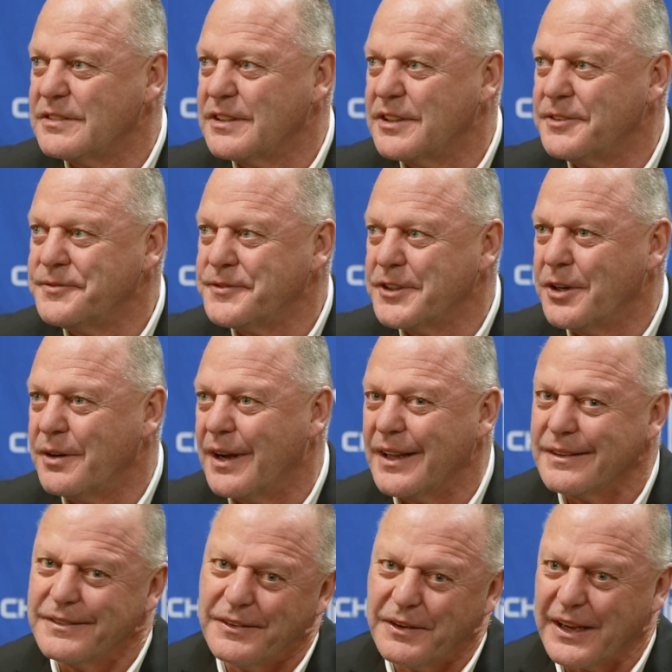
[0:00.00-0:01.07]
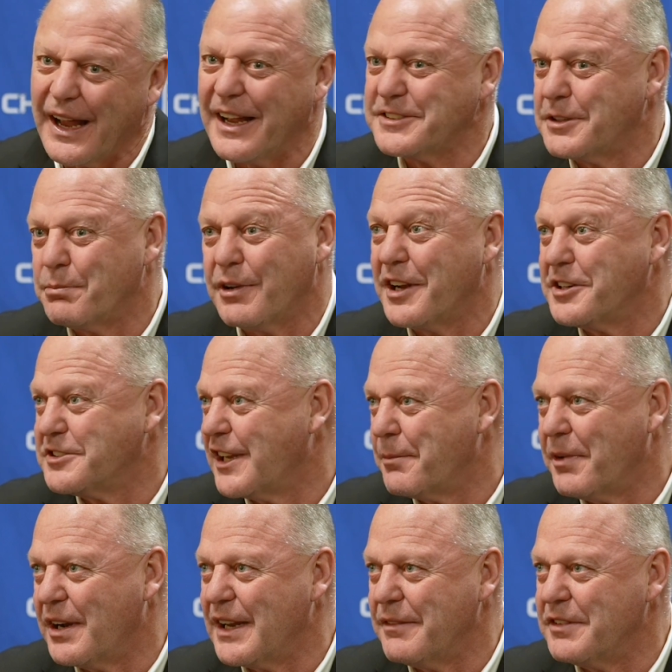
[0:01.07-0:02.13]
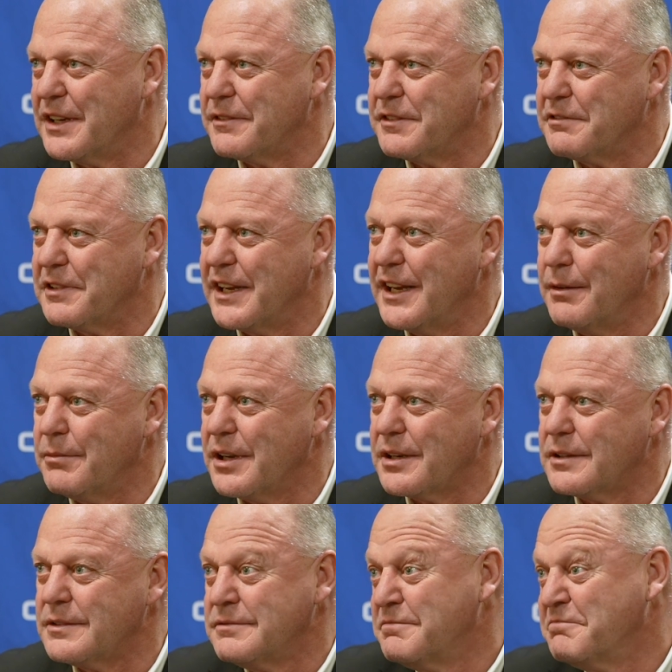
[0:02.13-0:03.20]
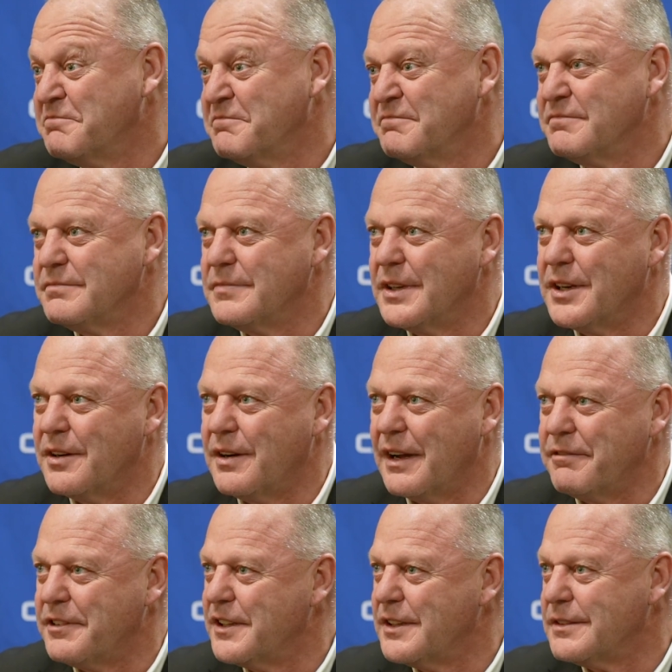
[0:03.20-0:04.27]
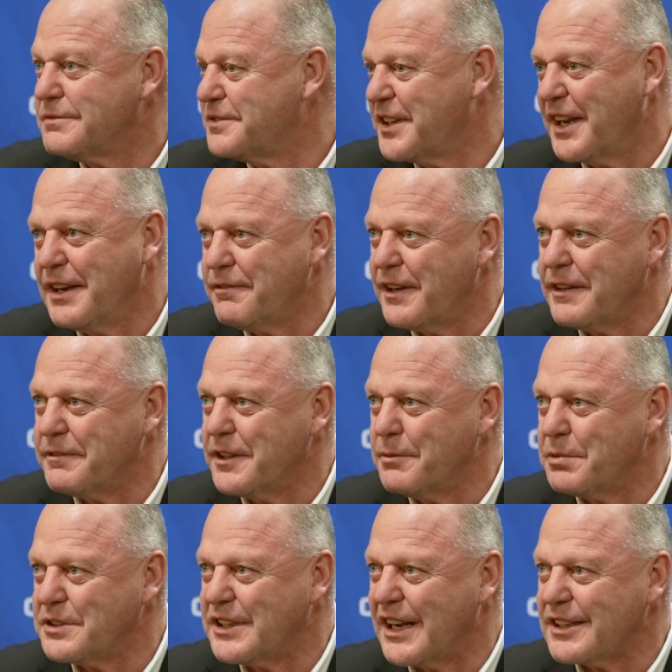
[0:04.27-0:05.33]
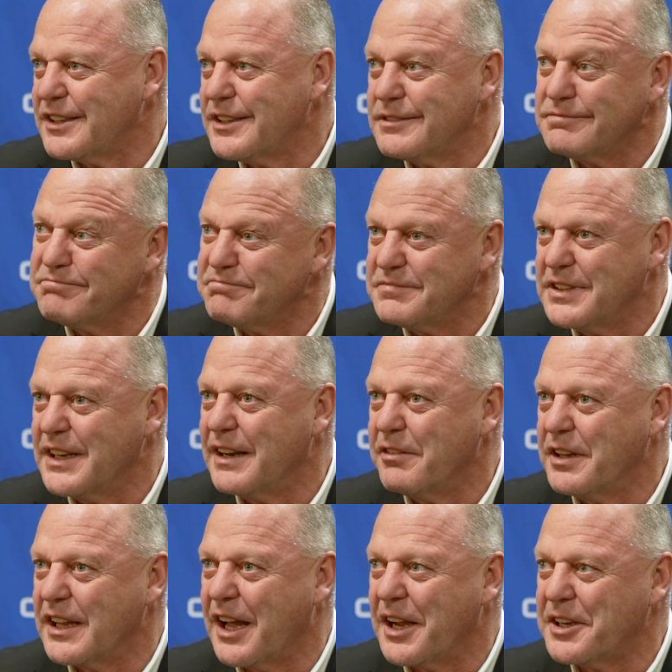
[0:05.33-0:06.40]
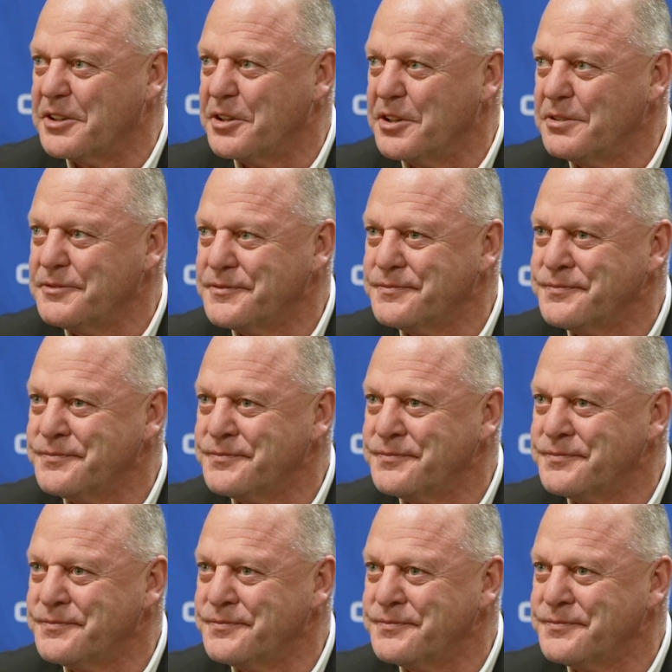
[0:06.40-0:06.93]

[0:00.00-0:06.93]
You know, so I, you ask the players, they might have a different reading, but you know, I feel safe, I feel protected, and did everything I could do.